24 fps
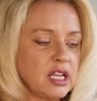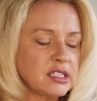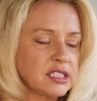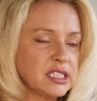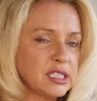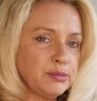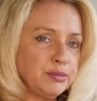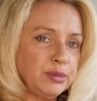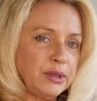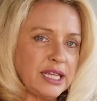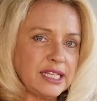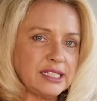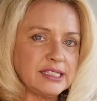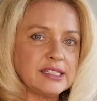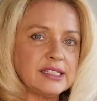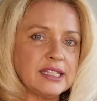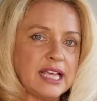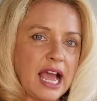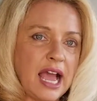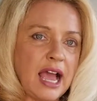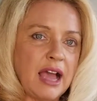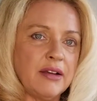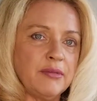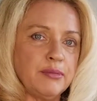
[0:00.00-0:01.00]
splits
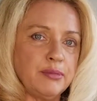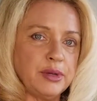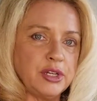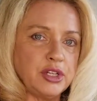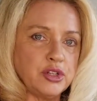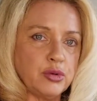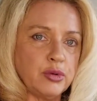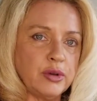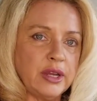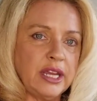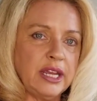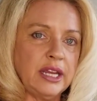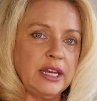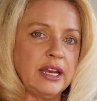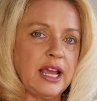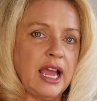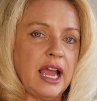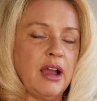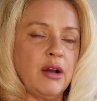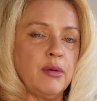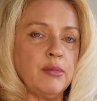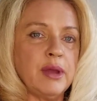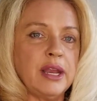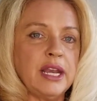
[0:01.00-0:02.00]
that between
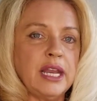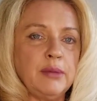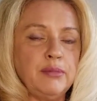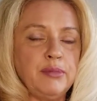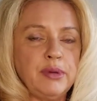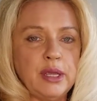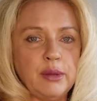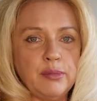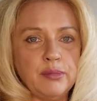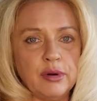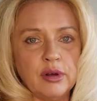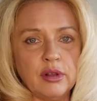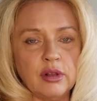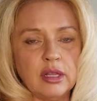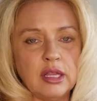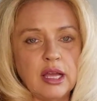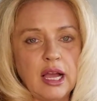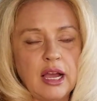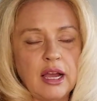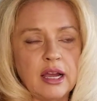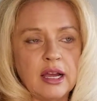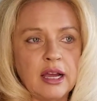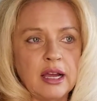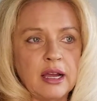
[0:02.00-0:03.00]
how many people
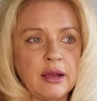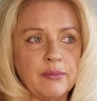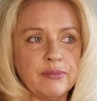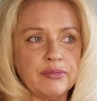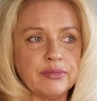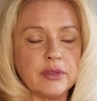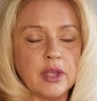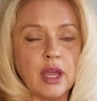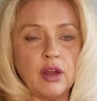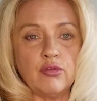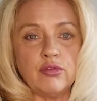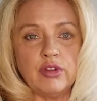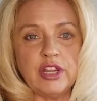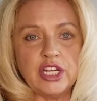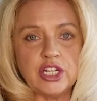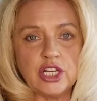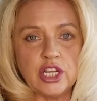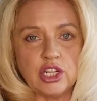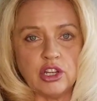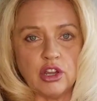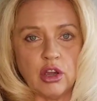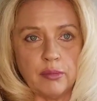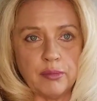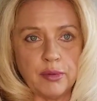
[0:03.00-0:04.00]
are reading
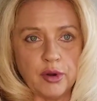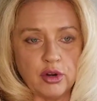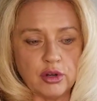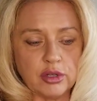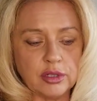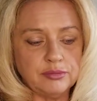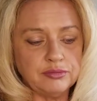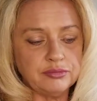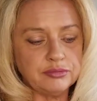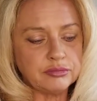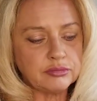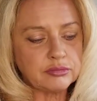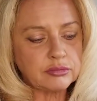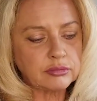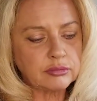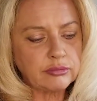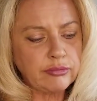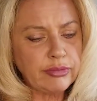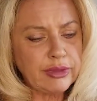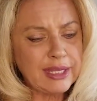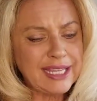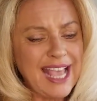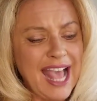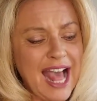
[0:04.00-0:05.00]
your book.
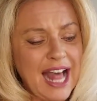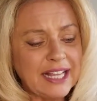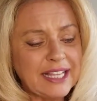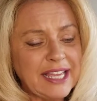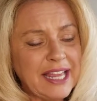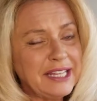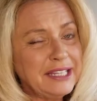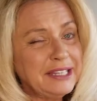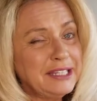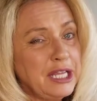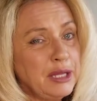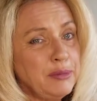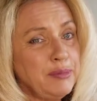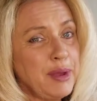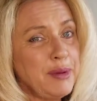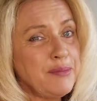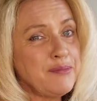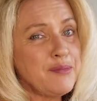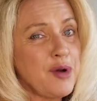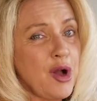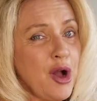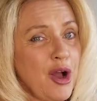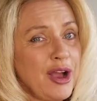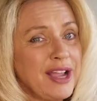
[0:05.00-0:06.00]
I'll get a little bit
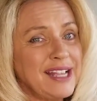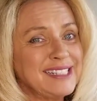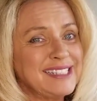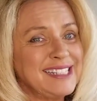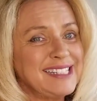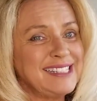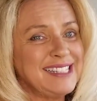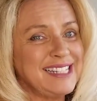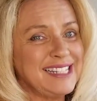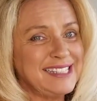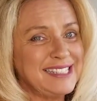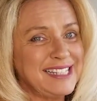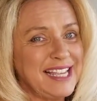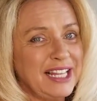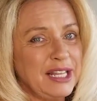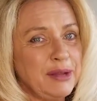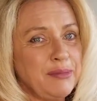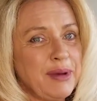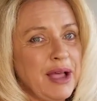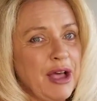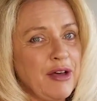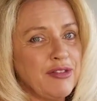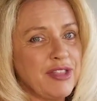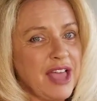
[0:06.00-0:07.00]
more into detail
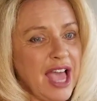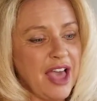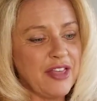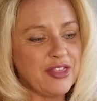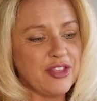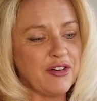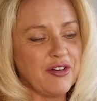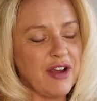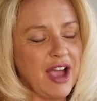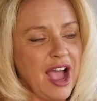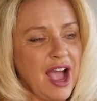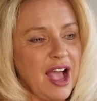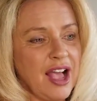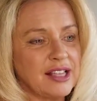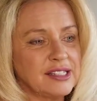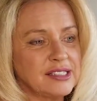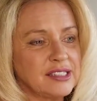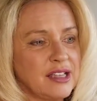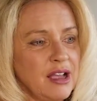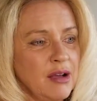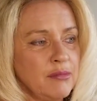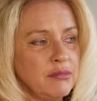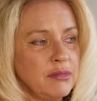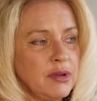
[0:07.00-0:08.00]
about that. There are
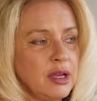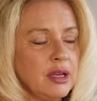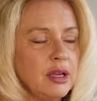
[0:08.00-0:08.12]
some